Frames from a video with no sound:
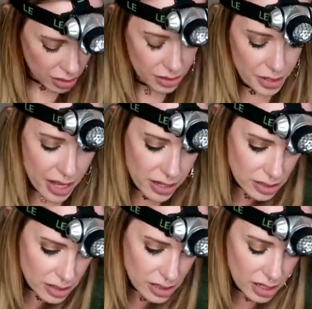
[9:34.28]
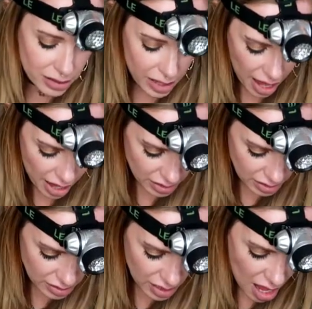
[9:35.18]
Next and
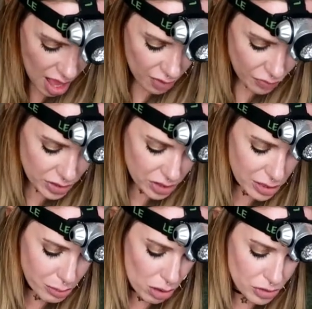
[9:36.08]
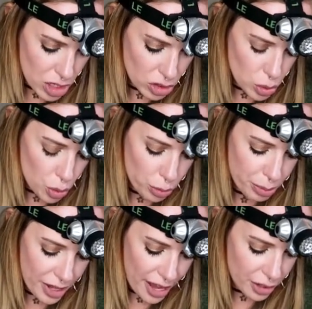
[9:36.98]
last, this is multi-tool
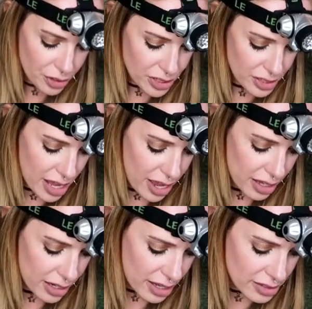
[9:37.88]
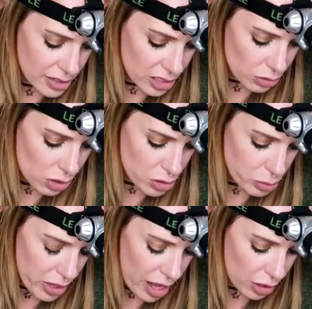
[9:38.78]
pliers. it has needle nose
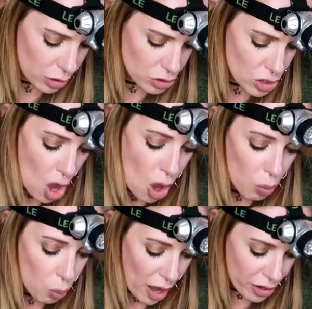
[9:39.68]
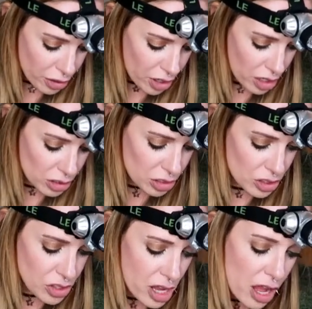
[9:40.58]
pliers, wire
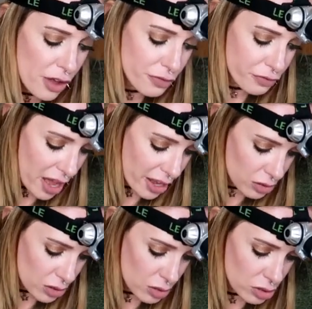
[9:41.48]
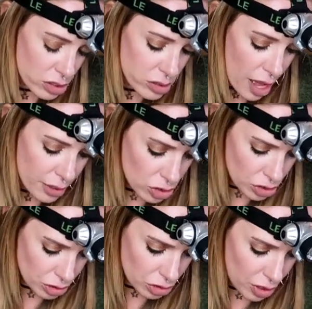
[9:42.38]
cutters, file, slotted
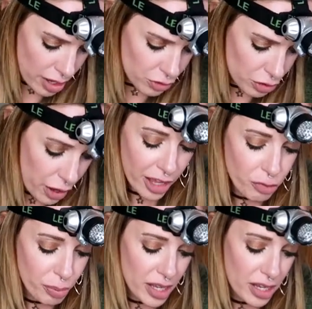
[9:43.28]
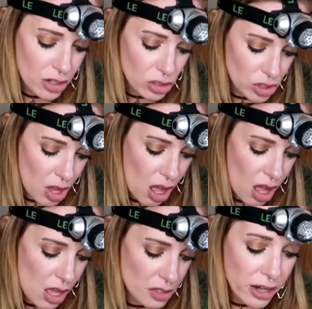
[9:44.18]
screwdriver, knife blade,
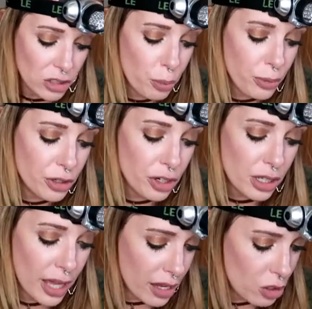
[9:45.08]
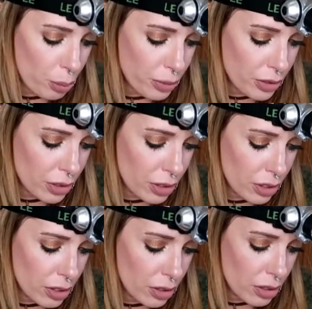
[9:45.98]
saw, bottle opener, can
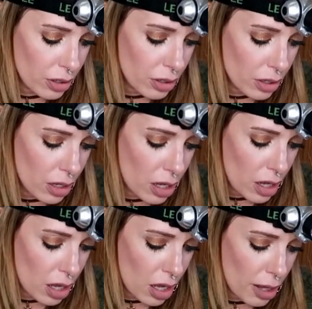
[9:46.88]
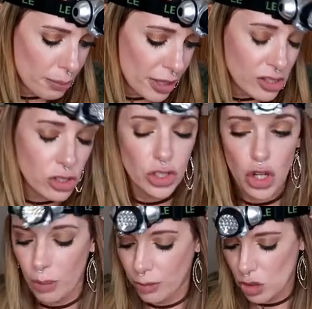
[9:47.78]
opener. Uh, blades are
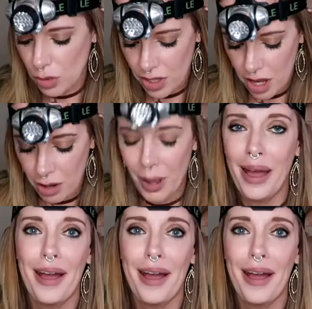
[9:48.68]
sharp, use with care.